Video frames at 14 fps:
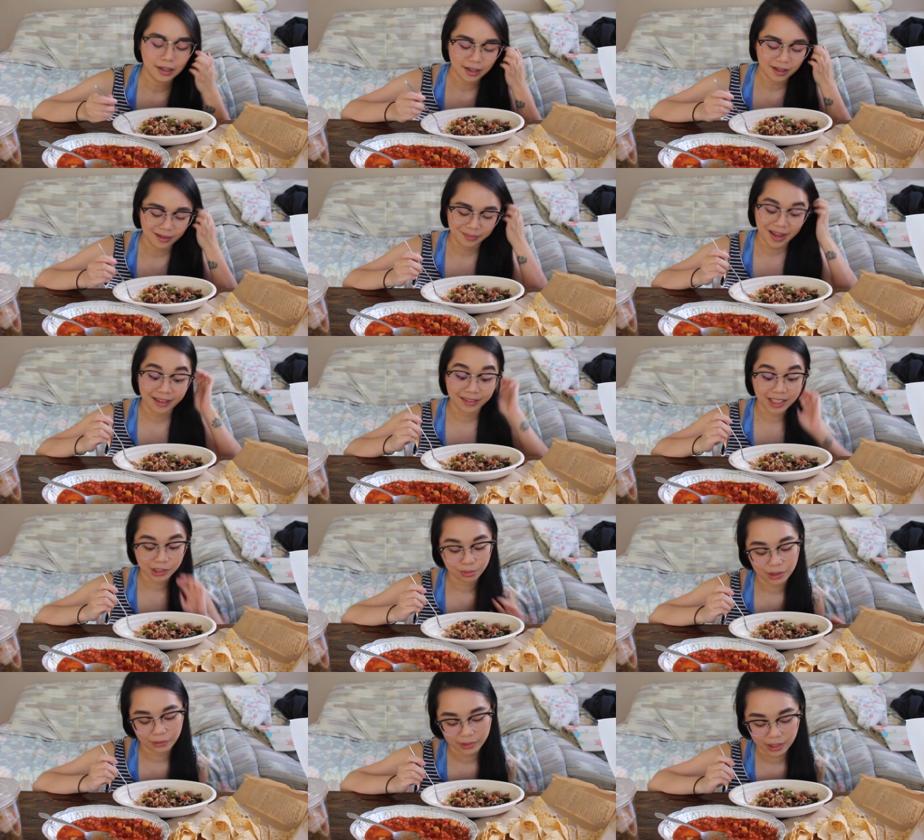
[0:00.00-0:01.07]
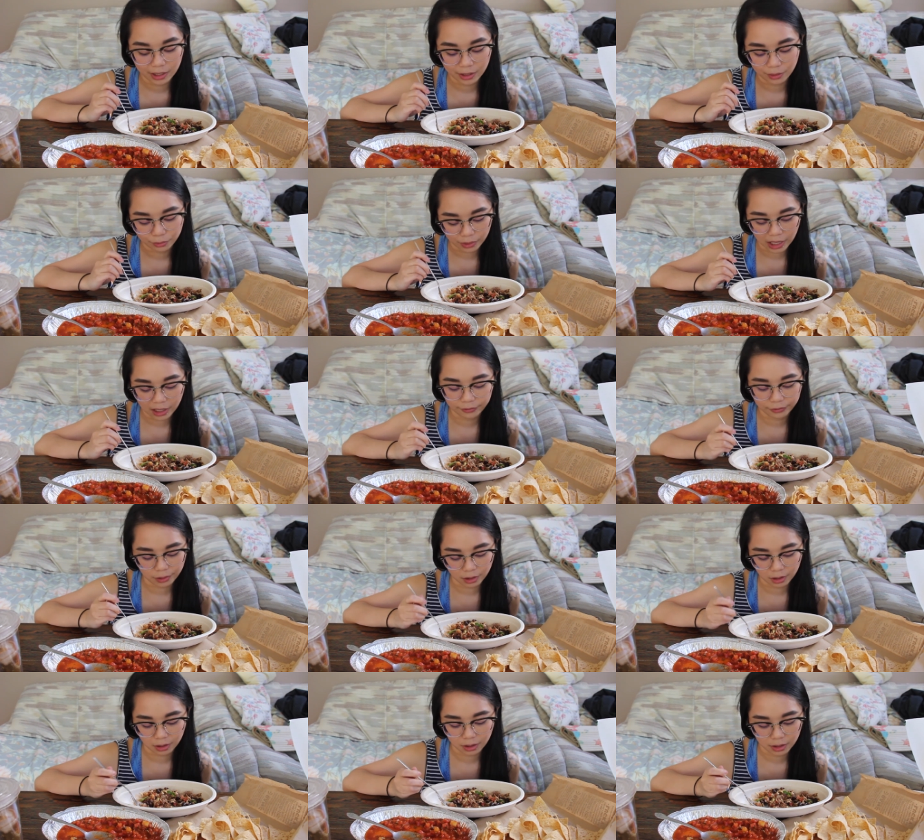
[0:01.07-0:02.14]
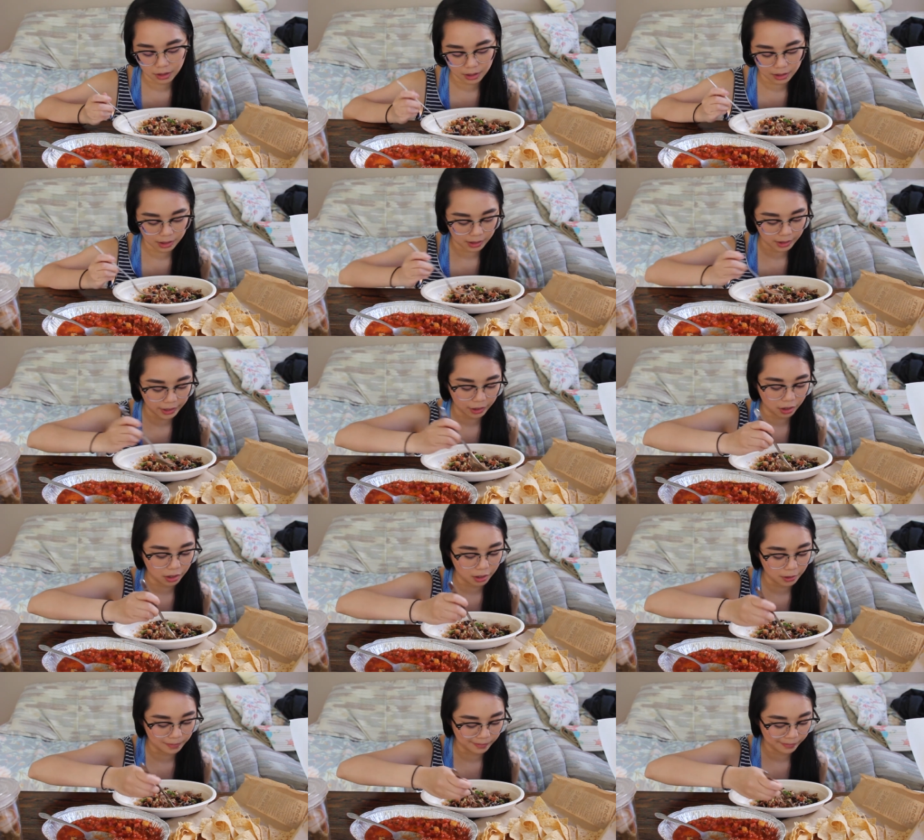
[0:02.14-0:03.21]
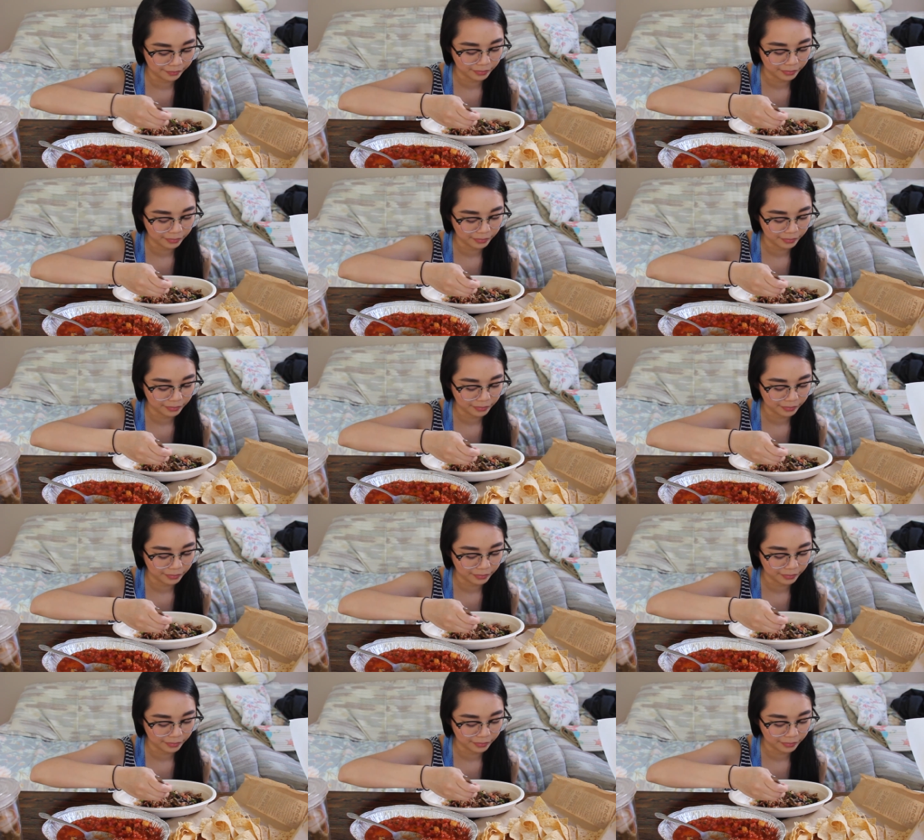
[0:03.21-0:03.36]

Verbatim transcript: Um, yeah, that's what we read for like our